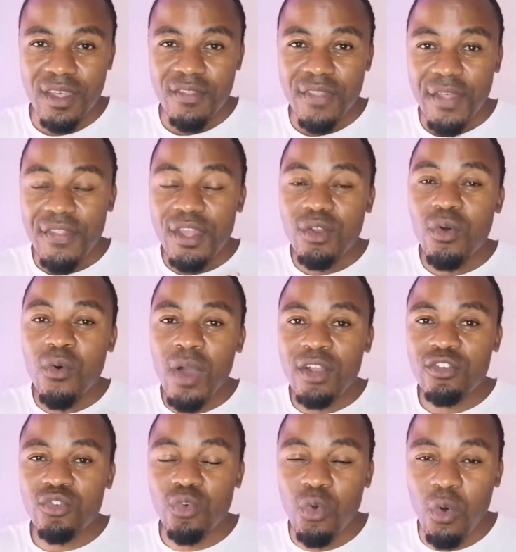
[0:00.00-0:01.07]
that they don't
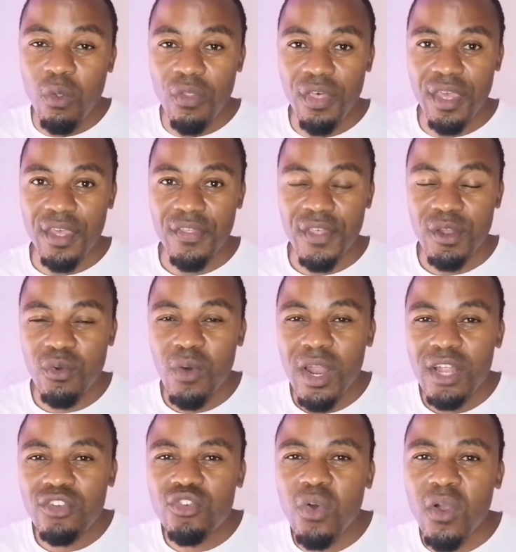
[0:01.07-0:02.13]
want to go there. They don't want
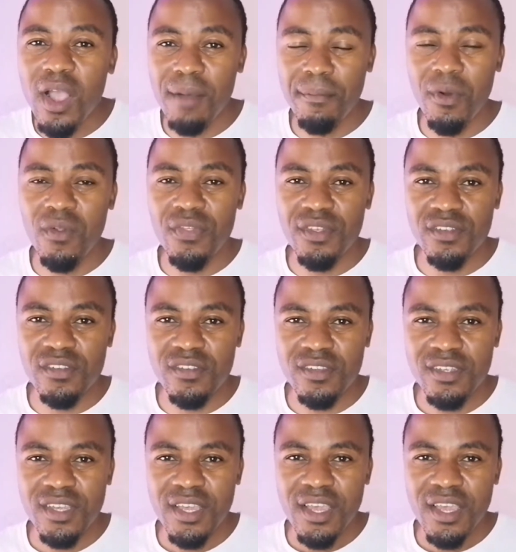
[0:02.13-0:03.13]
to talk about this.